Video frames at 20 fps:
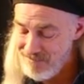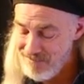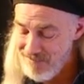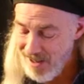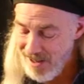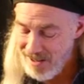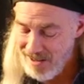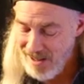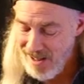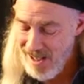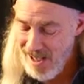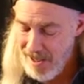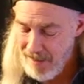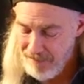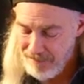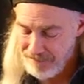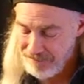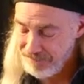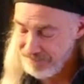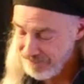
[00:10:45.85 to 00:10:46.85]
like that.
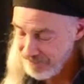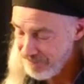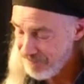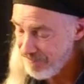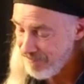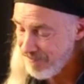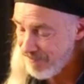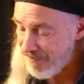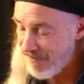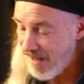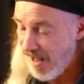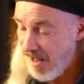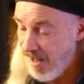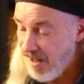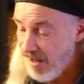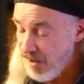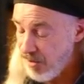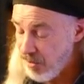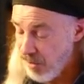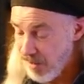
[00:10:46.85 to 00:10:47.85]

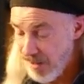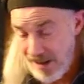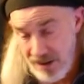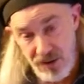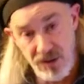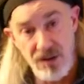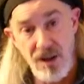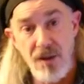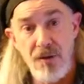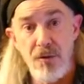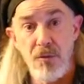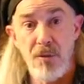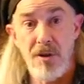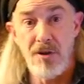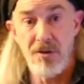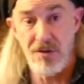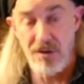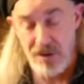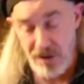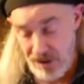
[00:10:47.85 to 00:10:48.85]
So that's another
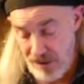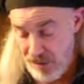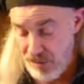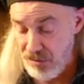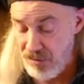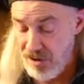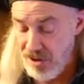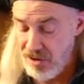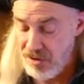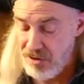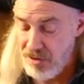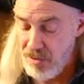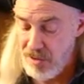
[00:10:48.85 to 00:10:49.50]
reason to use these.